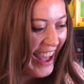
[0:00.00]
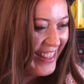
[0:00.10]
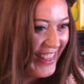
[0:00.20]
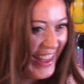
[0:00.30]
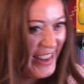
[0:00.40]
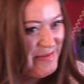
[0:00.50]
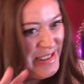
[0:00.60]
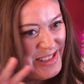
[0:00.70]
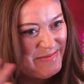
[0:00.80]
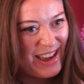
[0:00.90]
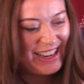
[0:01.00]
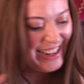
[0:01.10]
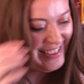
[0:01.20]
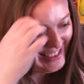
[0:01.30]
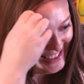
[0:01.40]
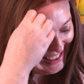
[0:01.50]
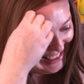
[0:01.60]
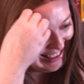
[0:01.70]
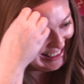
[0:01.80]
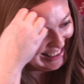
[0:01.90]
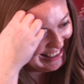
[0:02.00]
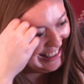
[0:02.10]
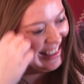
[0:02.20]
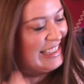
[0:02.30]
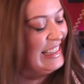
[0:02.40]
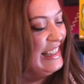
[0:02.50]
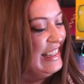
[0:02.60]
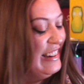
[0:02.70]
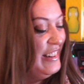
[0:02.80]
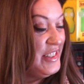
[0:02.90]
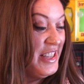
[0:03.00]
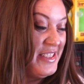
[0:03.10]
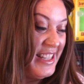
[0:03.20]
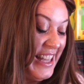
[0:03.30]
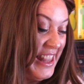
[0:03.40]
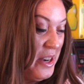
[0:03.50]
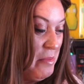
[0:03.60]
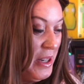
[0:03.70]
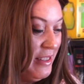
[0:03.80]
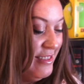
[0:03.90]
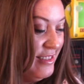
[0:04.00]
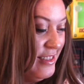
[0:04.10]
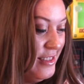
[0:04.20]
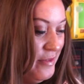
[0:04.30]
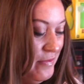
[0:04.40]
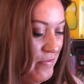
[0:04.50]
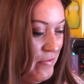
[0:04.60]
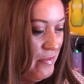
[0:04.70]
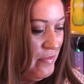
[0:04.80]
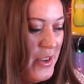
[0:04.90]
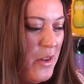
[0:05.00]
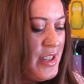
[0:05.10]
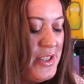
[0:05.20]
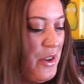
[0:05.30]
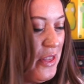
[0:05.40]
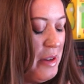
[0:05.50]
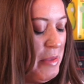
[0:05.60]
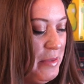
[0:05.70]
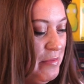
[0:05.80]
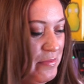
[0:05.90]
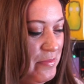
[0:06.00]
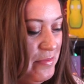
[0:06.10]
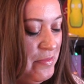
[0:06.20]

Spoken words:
A theremin in the background. Or sounds like a theremin. No, it's not a theremin.